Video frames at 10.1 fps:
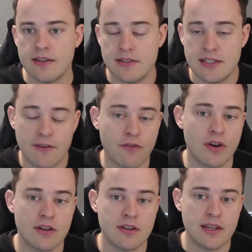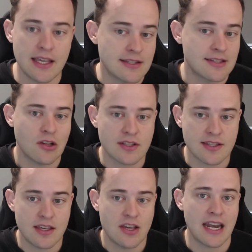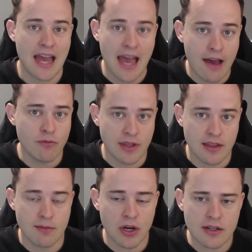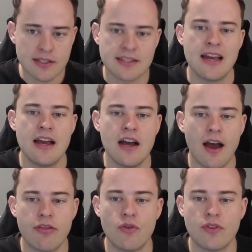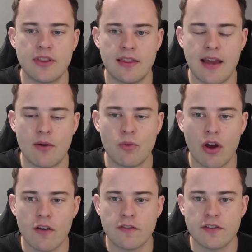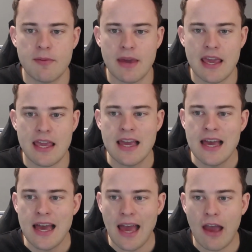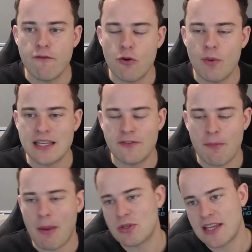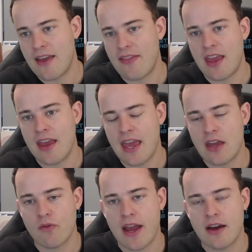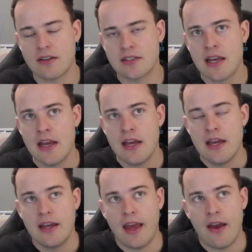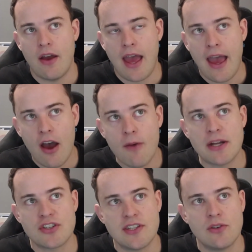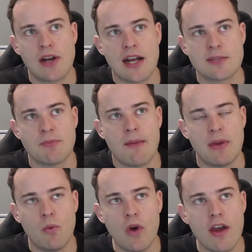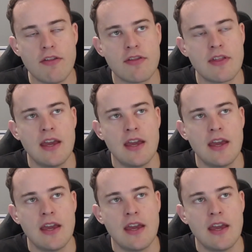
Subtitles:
different hit slots that you're going to have within the box. I thought that that would hopefully be a helpful way for people to get their head around how much single cards might be worth